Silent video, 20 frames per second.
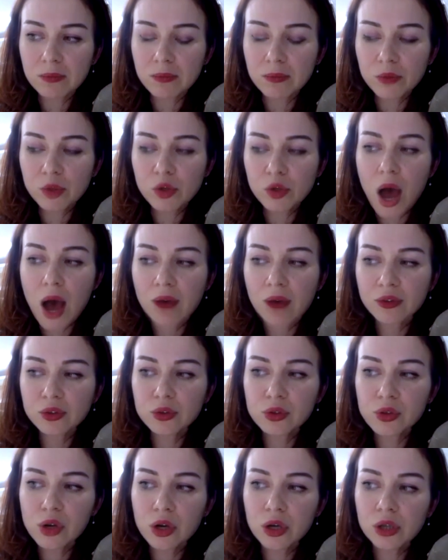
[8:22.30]
you have to
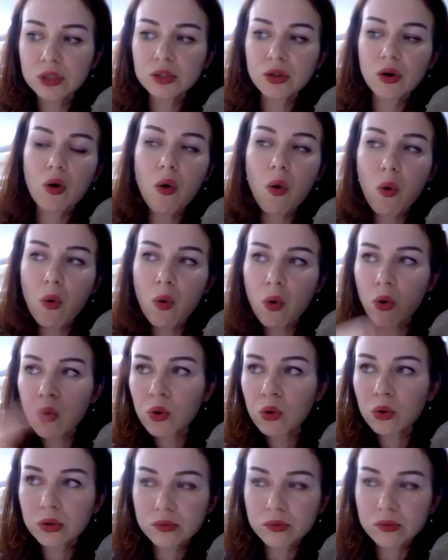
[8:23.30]
learn the
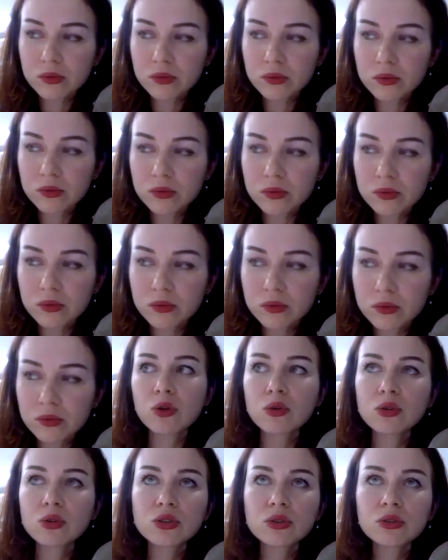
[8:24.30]
whole
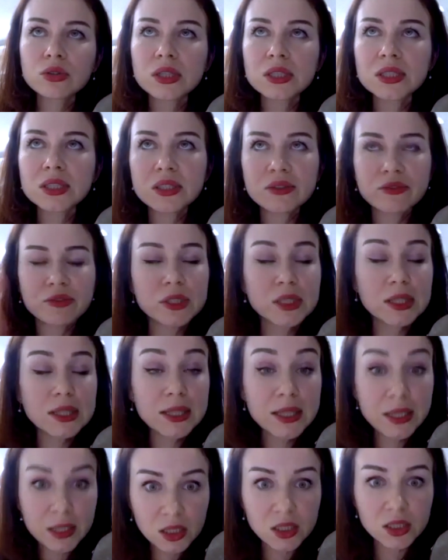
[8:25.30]
repertoire, and also there are
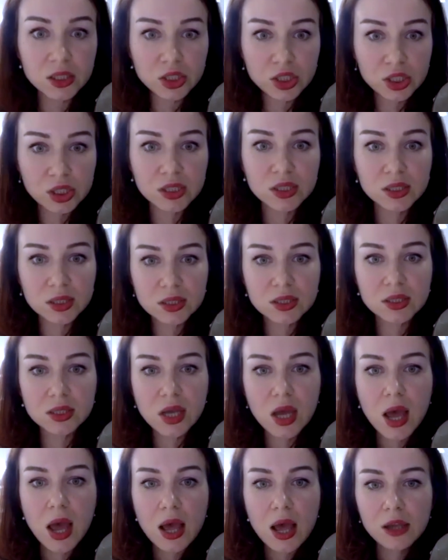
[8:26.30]
different
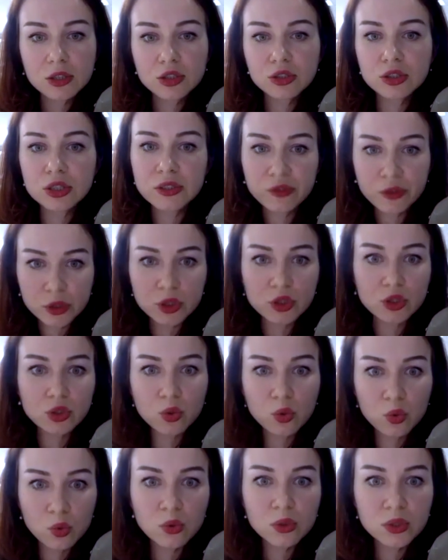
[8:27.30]
lineages, so different
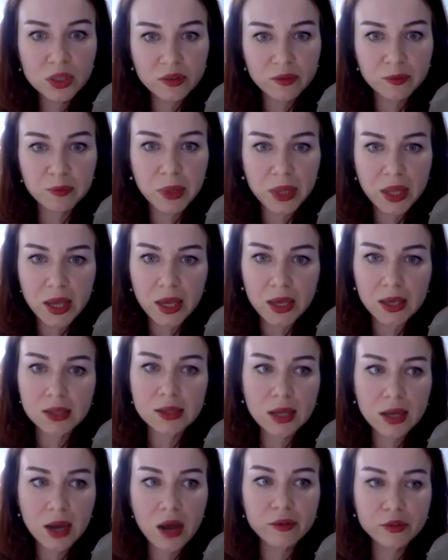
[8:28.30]
schools of playing
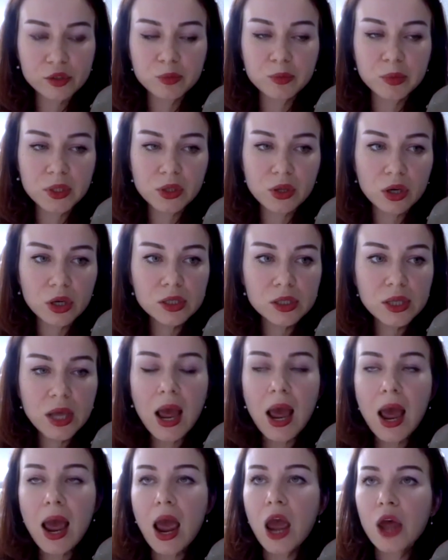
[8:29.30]
that have to be learned,
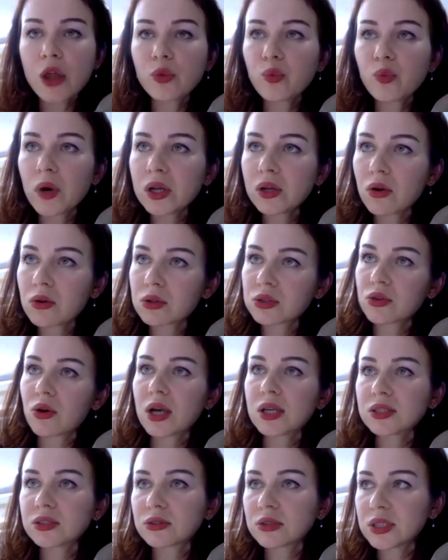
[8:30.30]
and one also
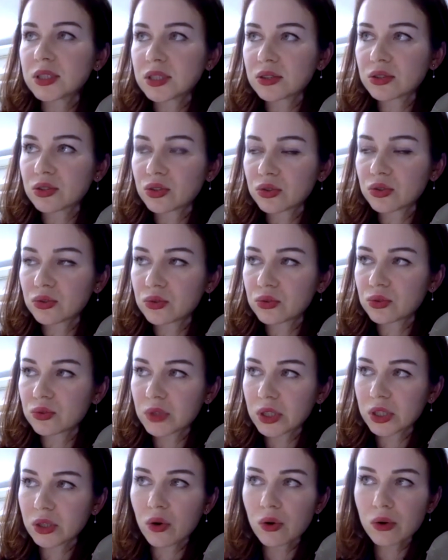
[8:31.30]
has to listen to
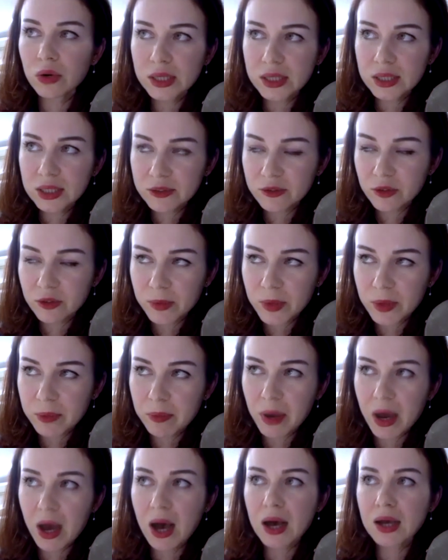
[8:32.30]
recordings from the
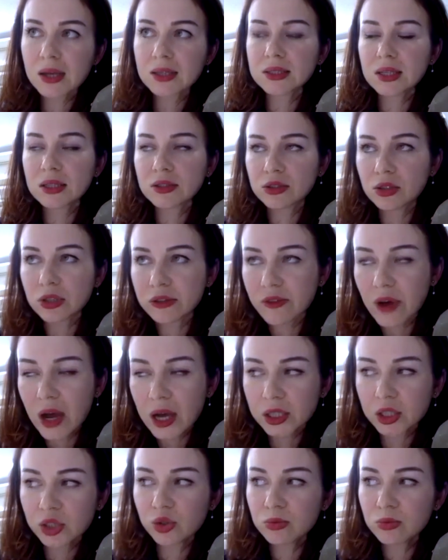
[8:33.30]
past and sort of
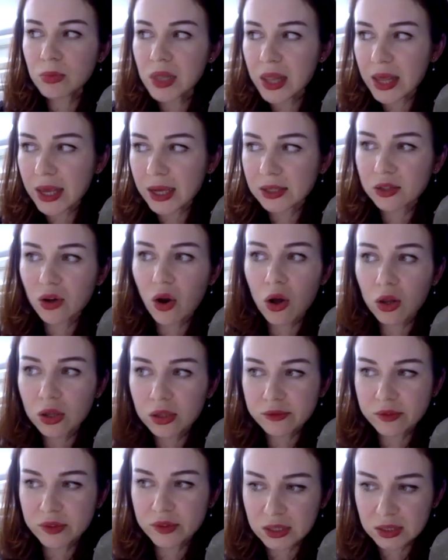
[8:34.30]
accumulate all
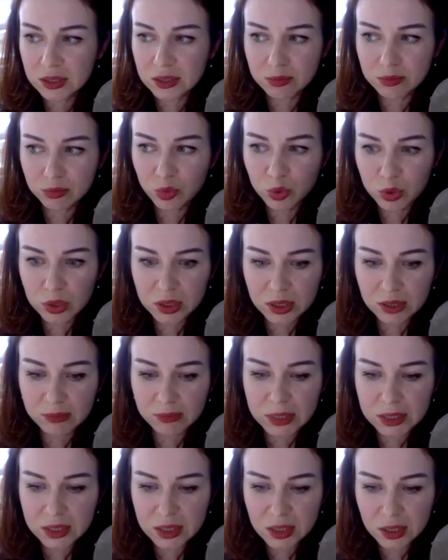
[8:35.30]
of this musical
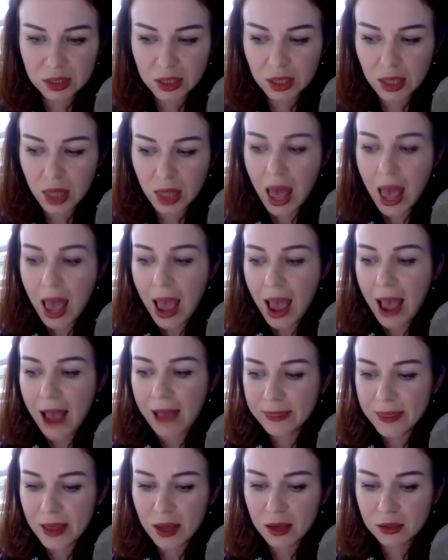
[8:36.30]
material,
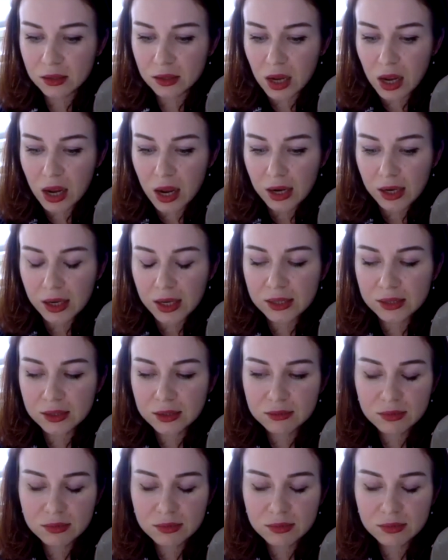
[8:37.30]
and then it